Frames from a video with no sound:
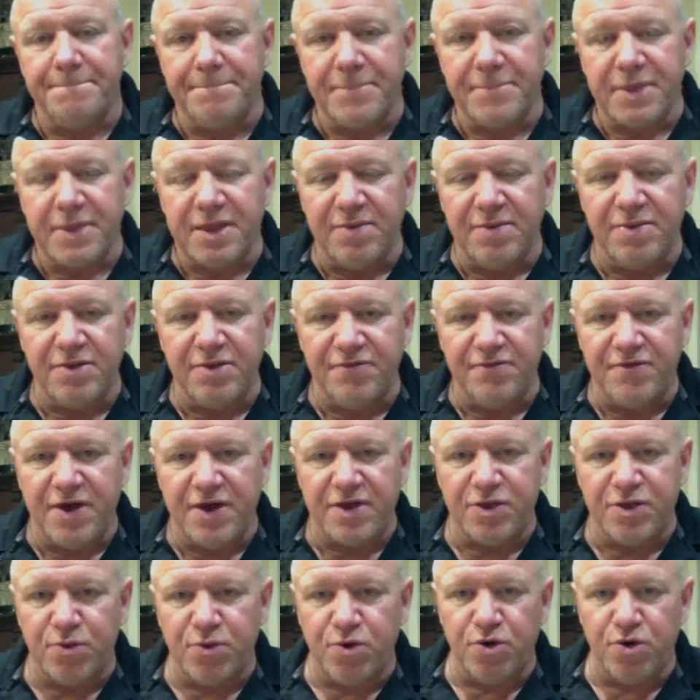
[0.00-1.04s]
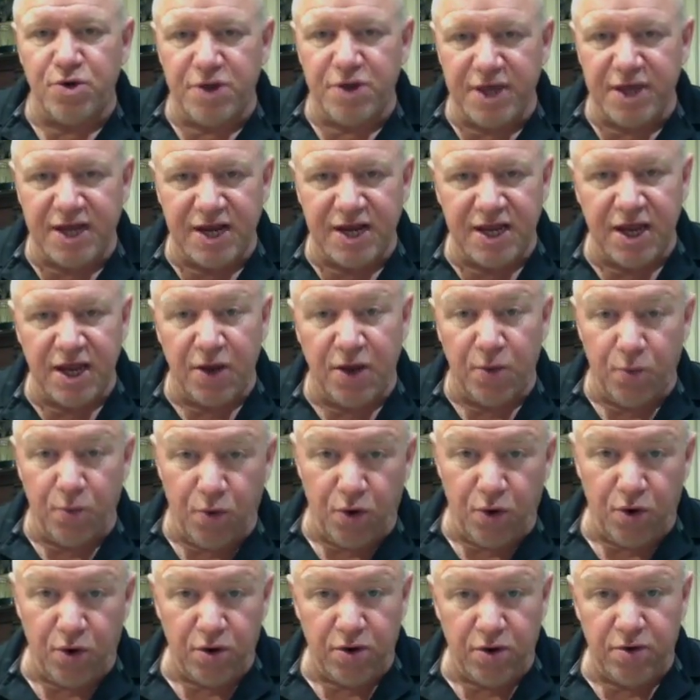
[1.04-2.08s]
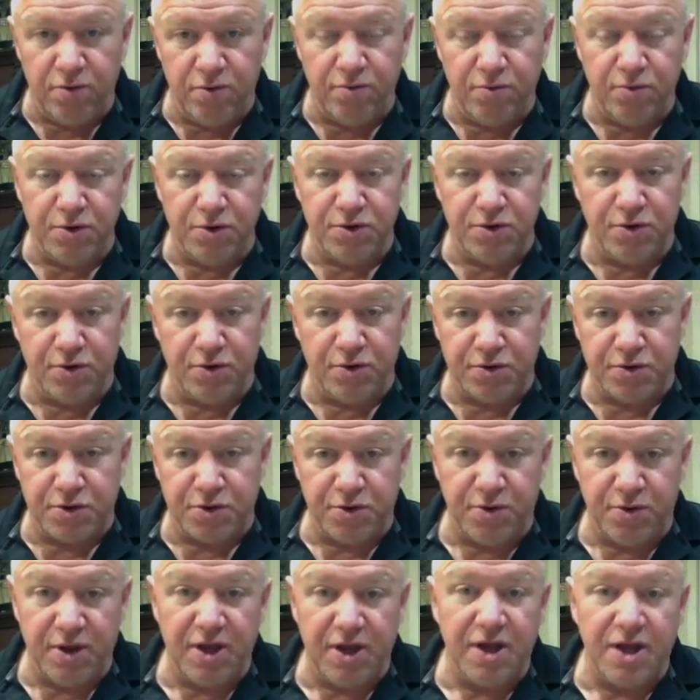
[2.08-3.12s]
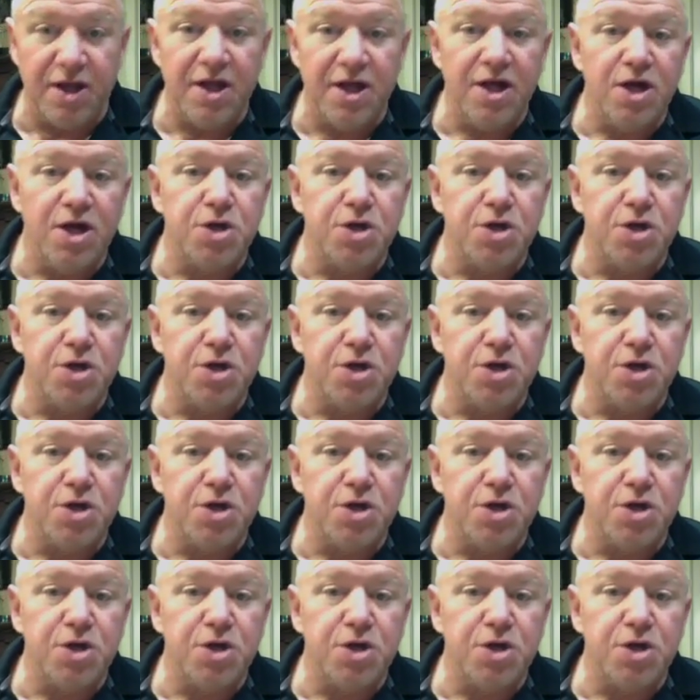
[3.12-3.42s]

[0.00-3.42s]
given the fact that we're legally at war with North Korea,